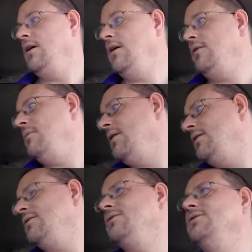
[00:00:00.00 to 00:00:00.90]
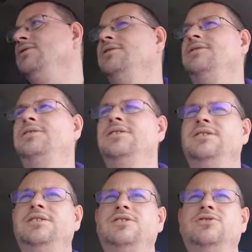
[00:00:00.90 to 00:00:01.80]
Hey everybody, the Clearance
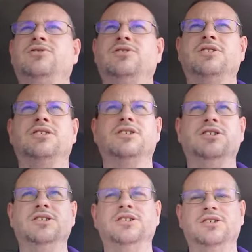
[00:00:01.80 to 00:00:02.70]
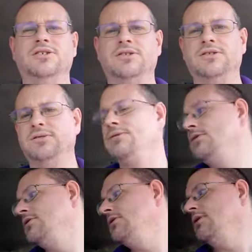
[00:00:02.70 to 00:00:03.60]
King struck again.
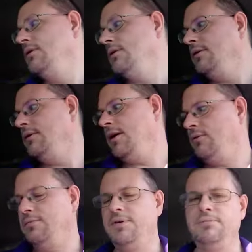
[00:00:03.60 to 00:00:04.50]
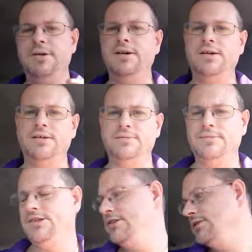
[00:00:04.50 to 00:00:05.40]
That would be me.
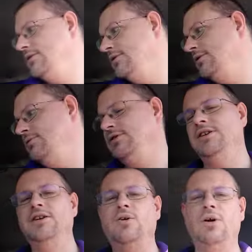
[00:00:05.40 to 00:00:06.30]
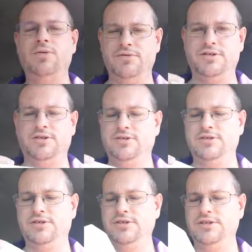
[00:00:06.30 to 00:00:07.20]
If you didn't know I was the
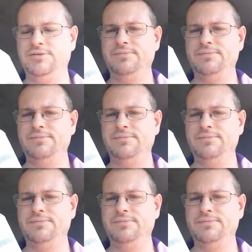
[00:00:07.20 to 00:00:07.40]
Clearance King.